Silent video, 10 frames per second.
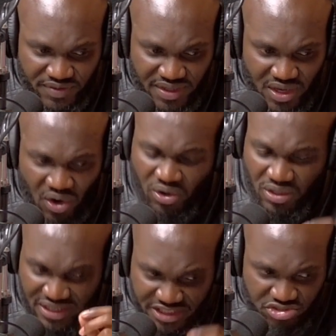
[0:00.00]
or
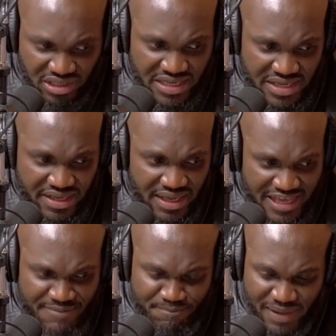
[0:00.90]
literally,
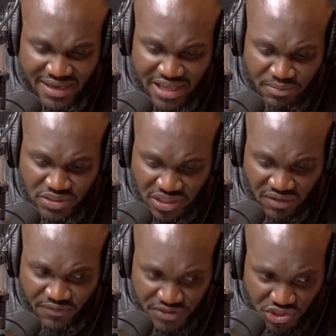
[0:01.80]
he made
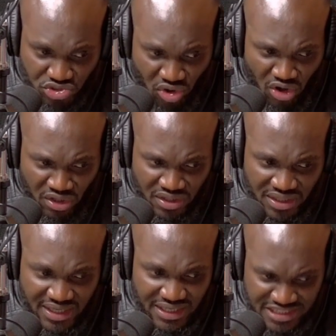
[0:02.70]
himself strong,
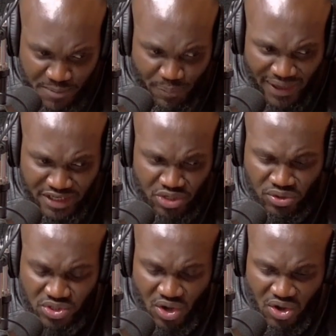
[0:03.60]
depending
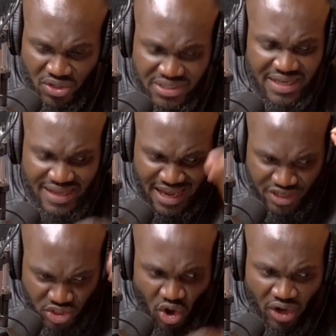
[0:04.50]
on God.
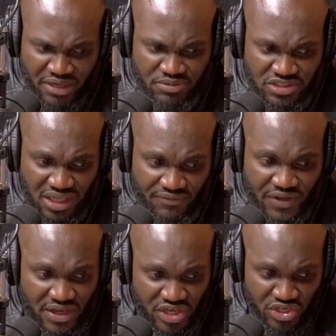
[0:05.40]
In God Himself,
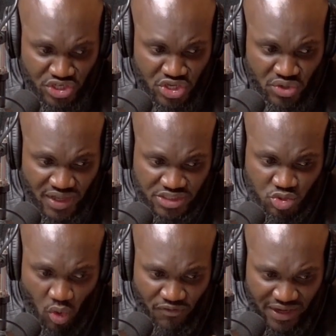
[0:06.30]
he knew that to
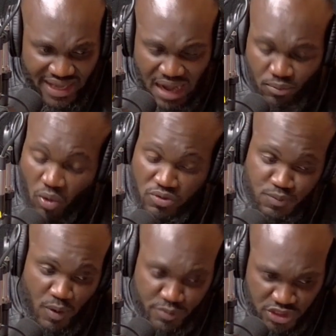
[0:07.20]
overcome all
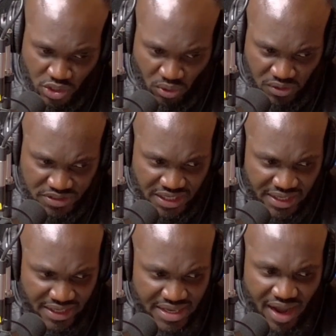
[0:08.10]
obstacles,
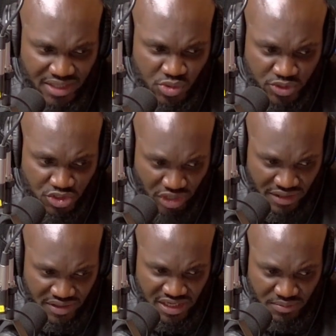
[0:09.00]
he had to
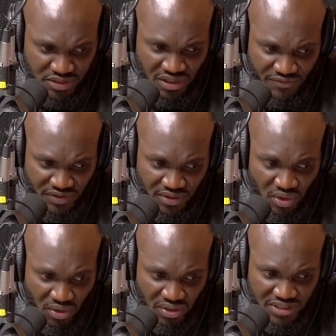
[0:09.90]
strengthen himself in the
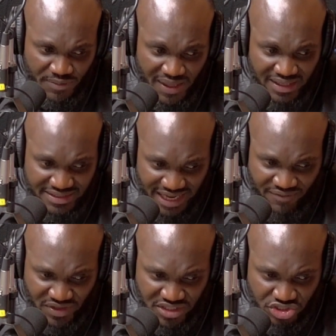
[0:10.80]
Lord.
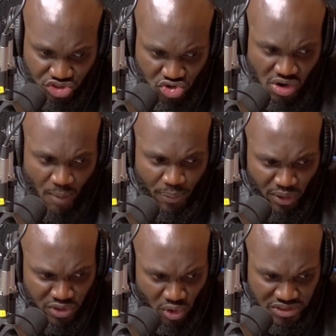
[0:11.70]
David drew
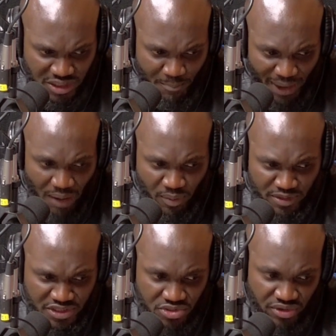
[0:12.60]
upon God's
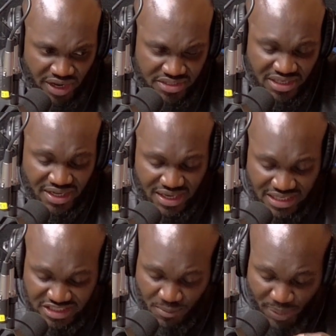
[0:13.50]
empowerment grace,
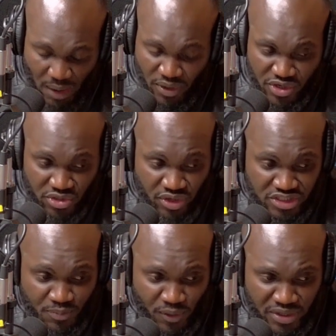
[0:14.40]
his empowering grace
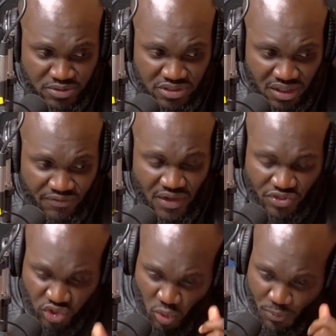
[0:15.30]
upon himself
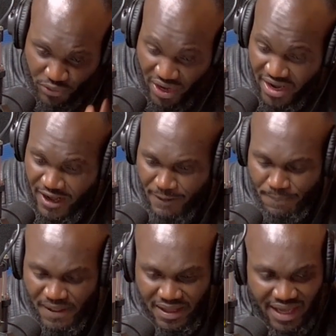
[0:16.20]
through prayer.
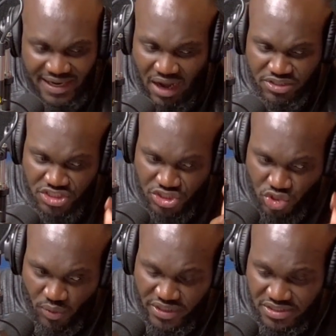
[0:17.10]
And how did he
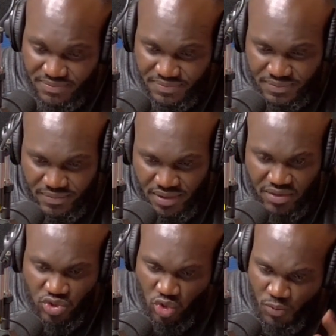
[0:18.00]
do it?
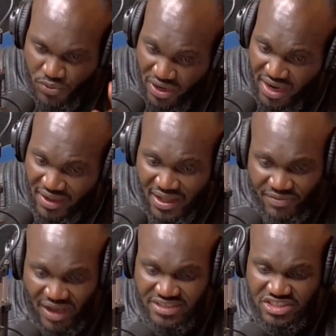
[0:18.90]
through prayer.
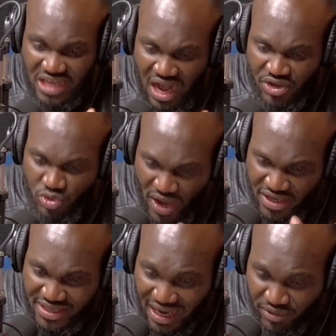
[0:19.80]
That is how you
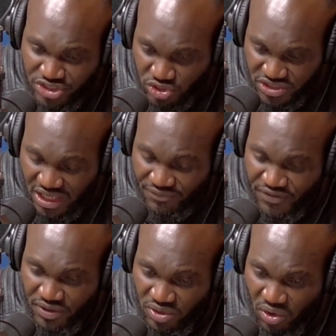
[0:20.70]
encourage yourself in
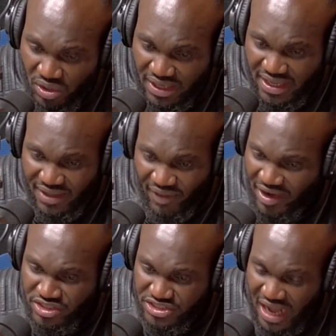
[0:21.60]
the Lord. That
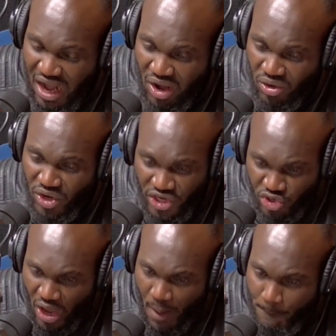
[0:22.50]
is how you
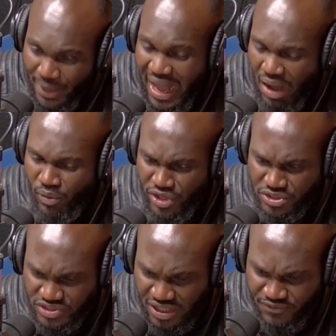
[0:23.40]
empower
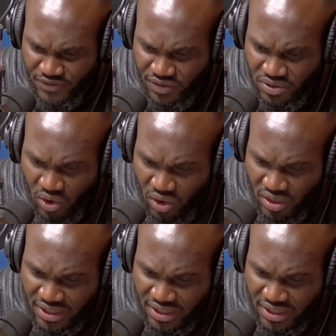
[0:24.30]
yourself in the Lord